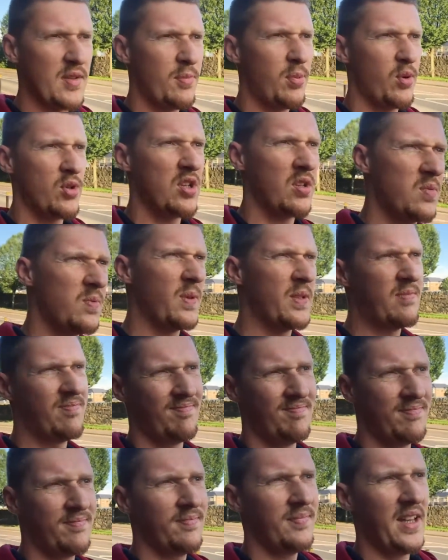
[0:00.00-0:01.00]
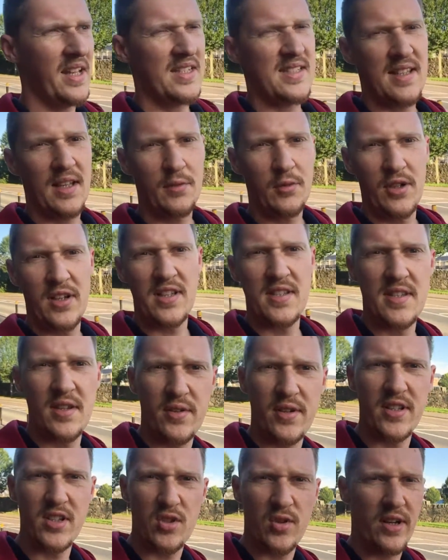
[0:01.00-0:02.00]
and push-ups, but that's not really
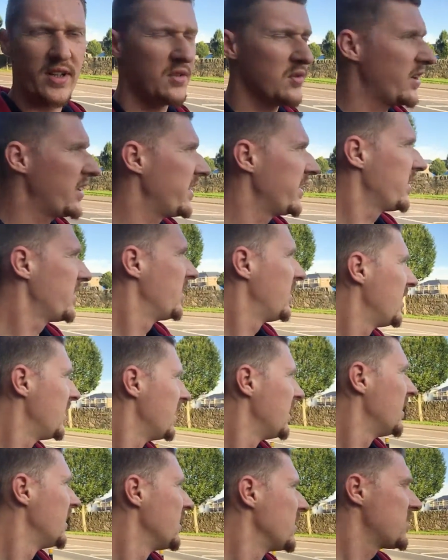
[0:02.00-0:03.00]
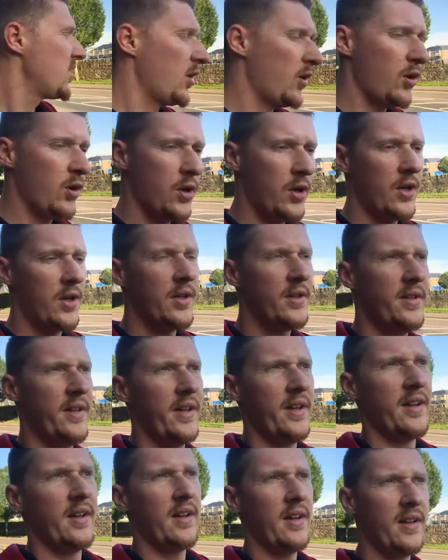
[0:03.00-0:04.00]
serious strength training. So
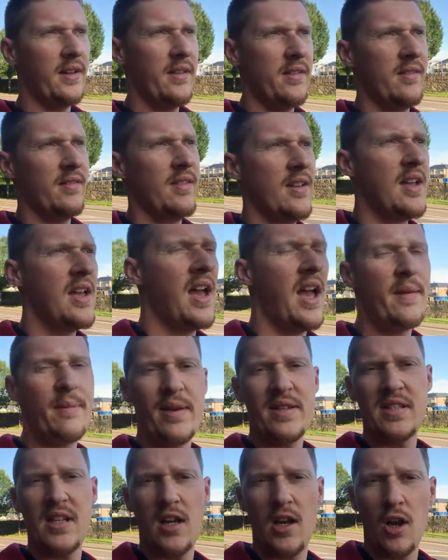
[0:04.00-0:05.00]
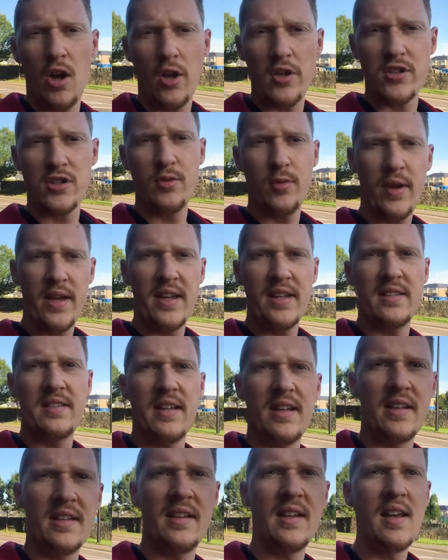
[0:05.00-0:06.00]
yeah, I basically lost
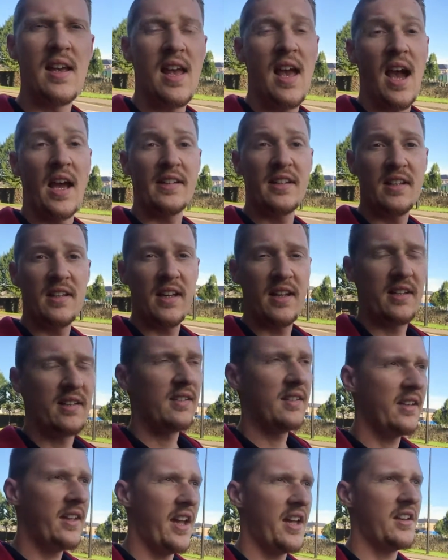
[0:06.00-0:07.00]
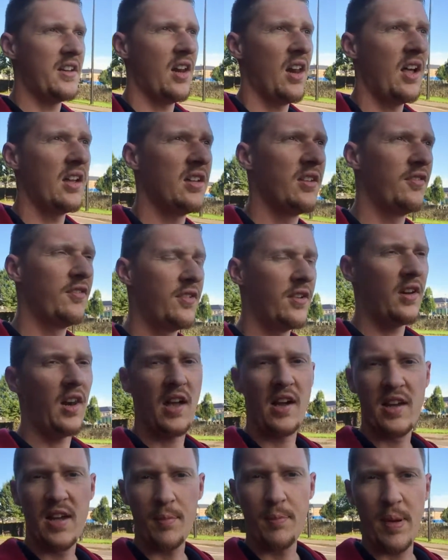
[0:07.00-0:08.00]
weight and I did gain a lot of
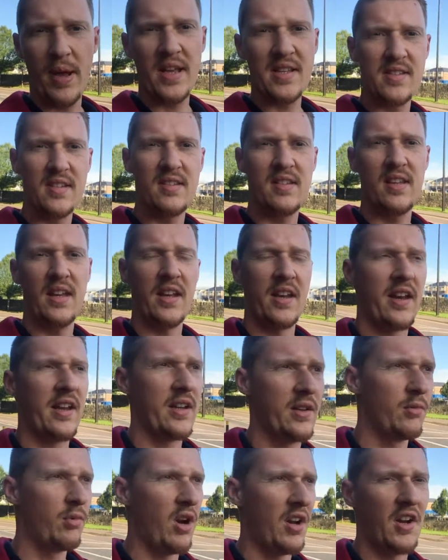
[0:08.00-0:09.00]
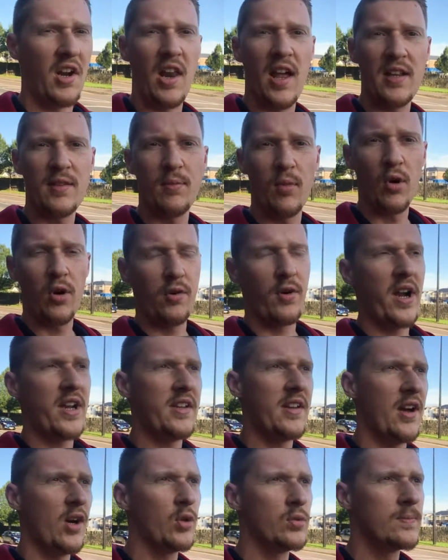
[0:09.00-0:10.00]
lung capacity and I can run a lot more
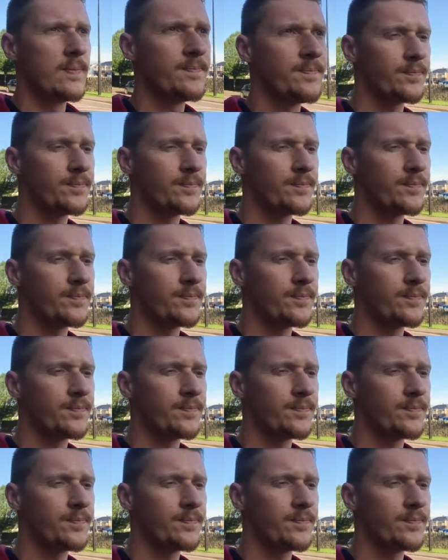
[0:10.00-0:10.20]
right now.